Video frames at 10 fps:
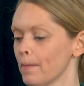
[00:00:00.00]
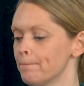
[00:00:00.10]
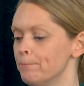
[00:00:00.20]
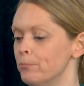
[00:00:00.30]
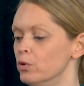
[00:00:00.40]

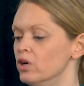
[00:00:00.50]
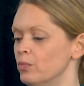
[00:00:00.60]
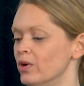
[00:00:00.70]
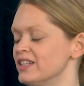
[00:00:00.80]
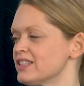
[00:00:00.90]
bullet
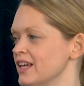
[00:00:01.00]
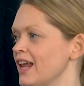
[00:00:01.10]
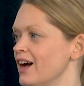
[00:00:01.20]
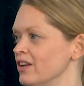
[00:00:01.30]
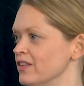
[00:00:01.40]
points set
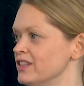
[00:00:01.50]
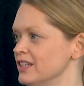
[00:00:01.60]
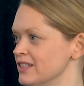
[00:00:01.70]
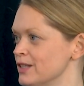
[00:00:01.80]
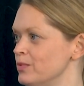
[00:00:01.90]
out in the
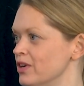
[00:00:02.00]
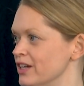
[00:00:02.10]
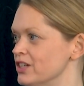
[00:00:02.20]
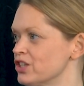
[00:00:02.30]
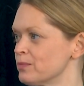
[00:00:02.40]
Tennessee
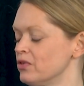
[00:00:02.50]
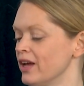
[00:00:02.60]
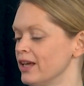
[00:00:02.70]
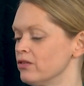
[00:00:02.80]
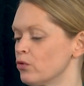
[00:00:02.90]
Pledge
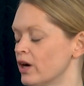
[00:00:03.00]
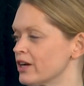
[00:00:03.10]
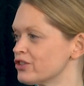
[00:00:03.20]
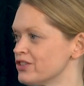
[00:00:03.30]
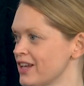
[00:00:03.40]
plan for
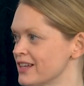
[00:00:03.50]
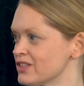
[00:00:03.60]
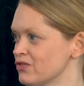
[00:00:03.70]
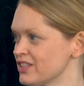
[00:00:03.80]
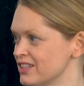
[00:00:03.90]

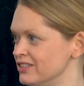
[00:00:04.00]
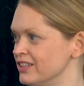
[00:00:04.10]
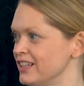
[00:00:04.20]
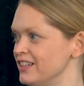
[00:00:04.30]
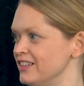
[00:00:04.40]
exercise
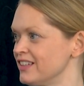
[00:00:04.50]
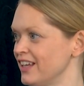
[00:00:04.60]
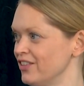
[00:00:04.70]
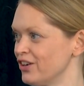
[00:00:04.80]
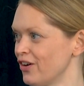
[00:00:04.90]
facilities
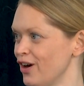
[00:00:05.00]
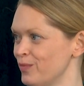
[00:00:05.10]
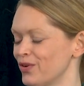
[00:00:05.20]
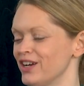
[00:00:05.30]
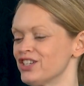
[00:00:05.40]
and their
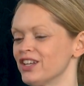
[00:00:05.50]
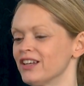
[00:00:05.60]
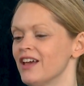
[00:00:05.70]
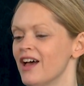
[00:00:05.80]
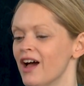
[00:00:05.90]

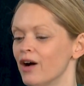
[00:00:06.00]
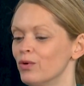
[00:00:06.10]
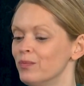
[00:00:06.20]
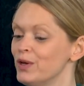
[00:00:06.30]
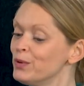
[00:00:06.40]
operation,
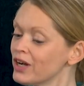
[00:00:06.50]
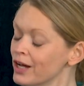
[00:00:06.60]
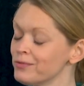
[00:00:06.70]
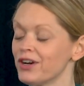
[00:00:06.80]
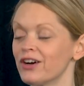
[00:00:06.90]
when people
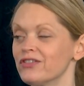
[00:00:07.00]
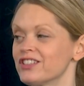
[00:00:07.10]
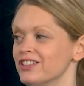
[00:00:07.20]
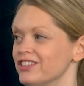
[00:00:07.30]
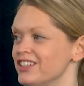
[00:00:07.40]
come to our
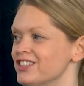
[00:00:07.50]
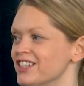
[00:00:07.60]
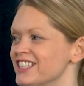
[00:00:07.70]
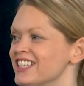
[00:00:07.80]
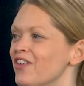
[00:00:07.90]
facilities,
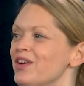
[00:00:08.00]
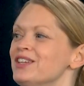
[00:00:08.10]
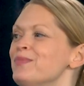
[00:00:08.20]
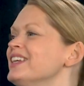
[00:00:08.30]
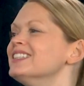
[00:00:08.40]
it's going
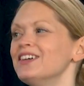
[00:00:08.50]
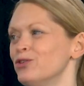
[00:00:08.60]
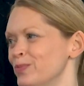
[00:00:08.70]
to be a little